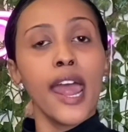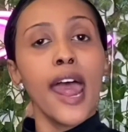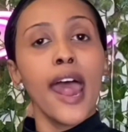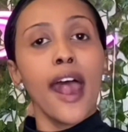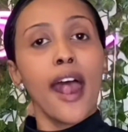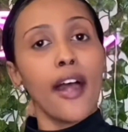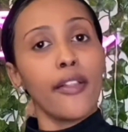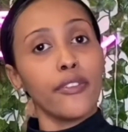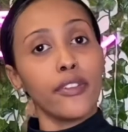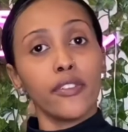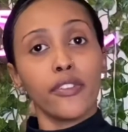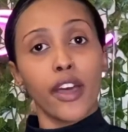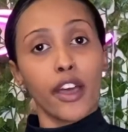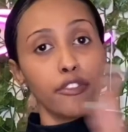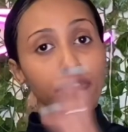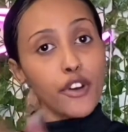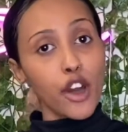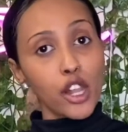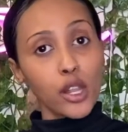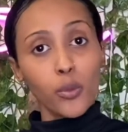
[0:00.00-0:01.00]
And then that
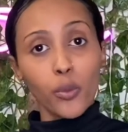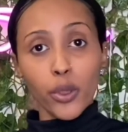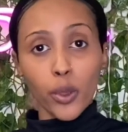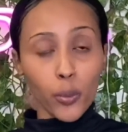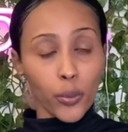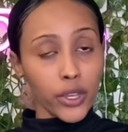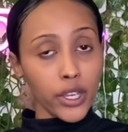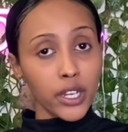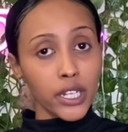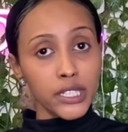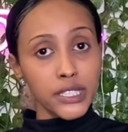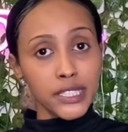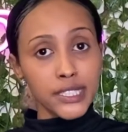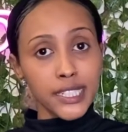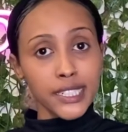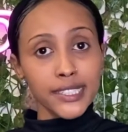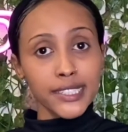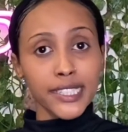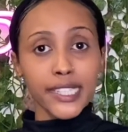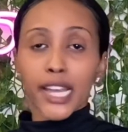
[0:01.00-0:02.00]
following week on
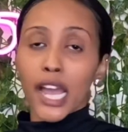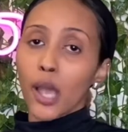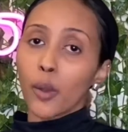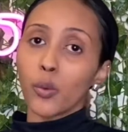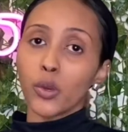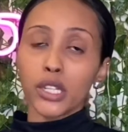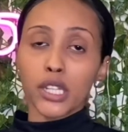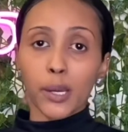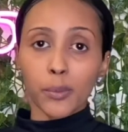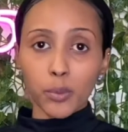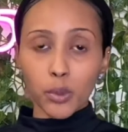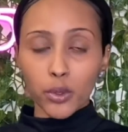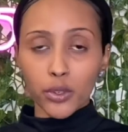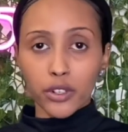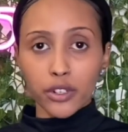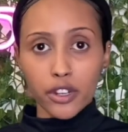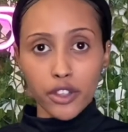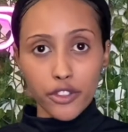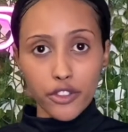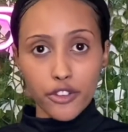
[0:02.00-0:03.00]
Sunday, I will upload
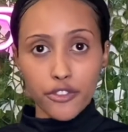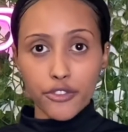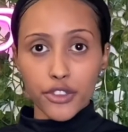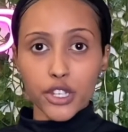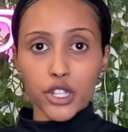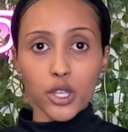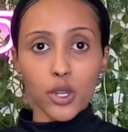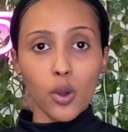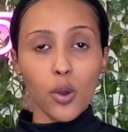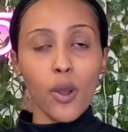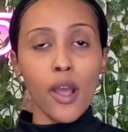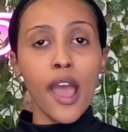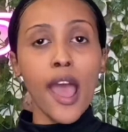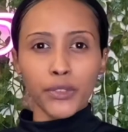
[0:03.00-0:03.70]
another video.